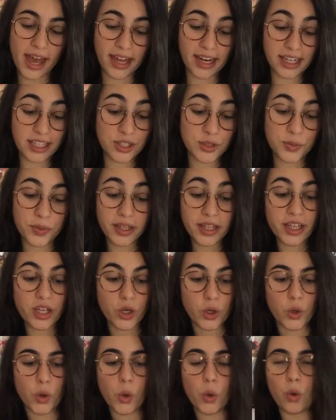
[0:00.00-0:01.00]
and it's really
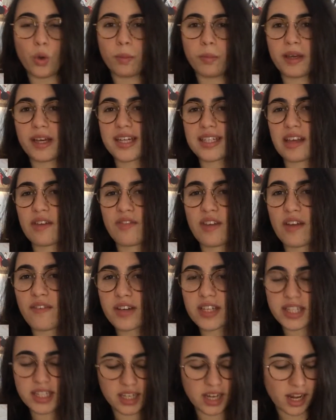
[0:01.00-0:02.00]
cool because I've never
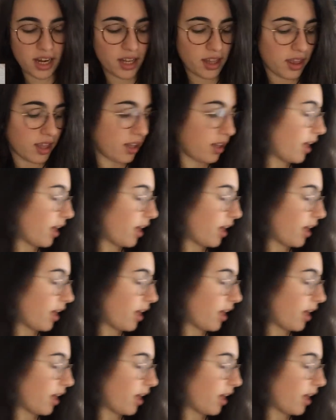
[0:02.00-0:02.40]
seen anything